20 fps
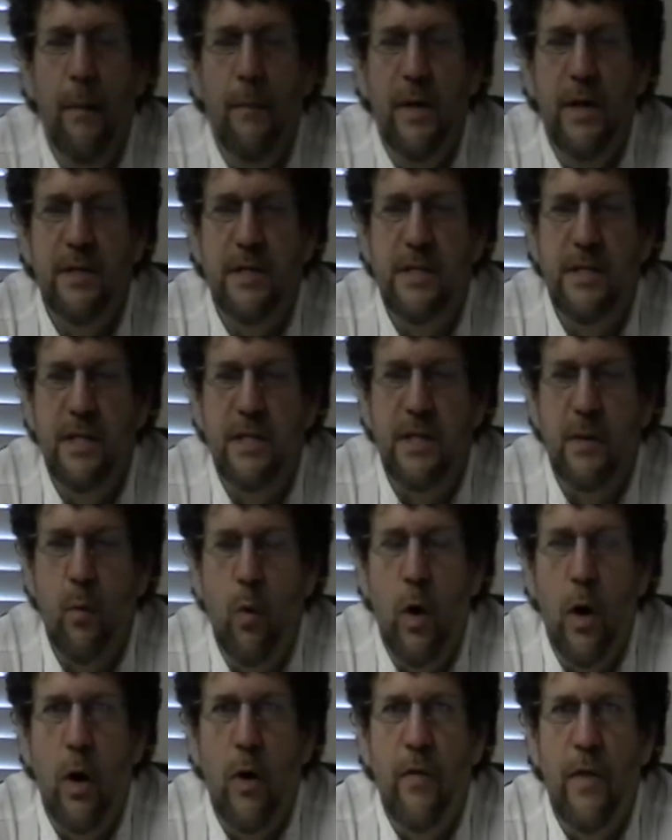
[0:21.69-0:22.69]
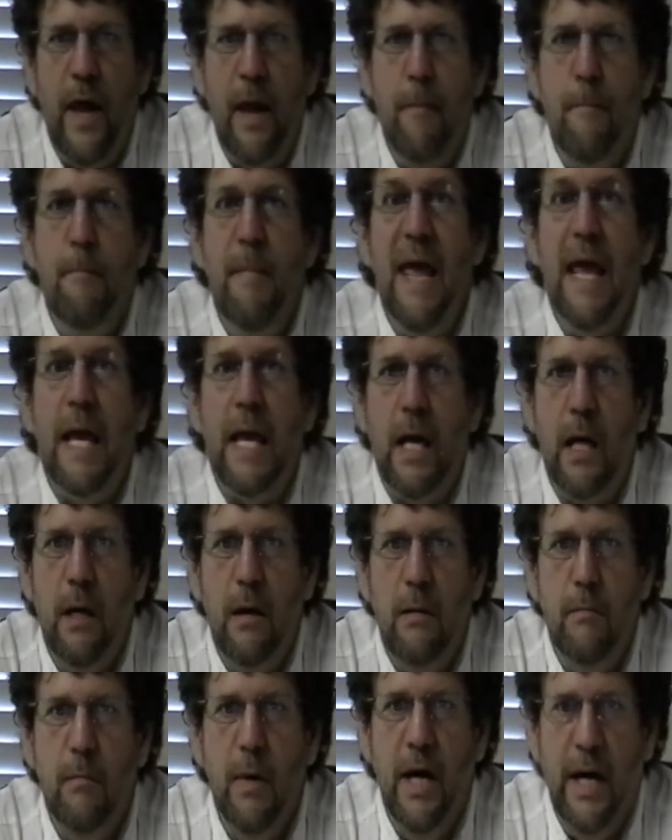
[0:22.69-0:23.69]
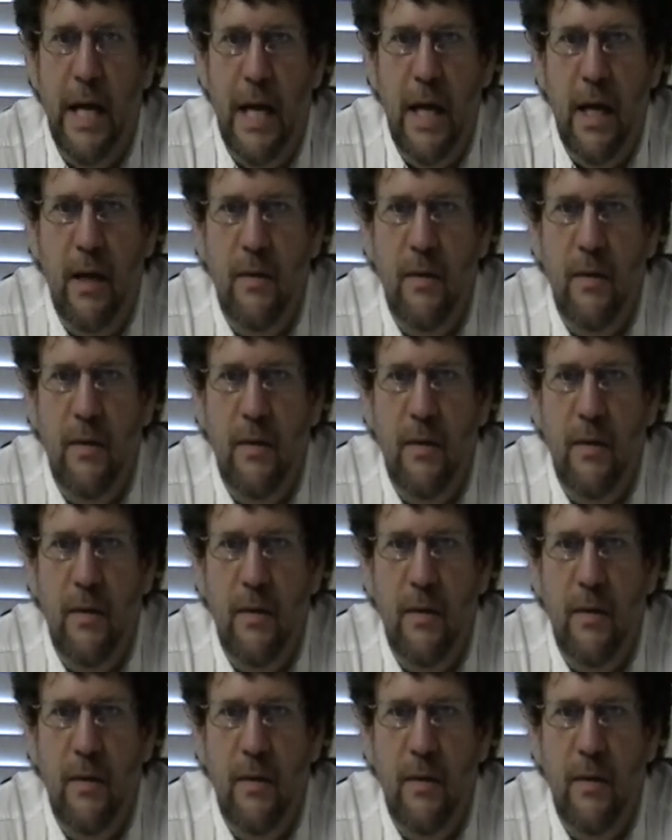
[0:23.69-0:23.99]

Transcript: is a system where they make money.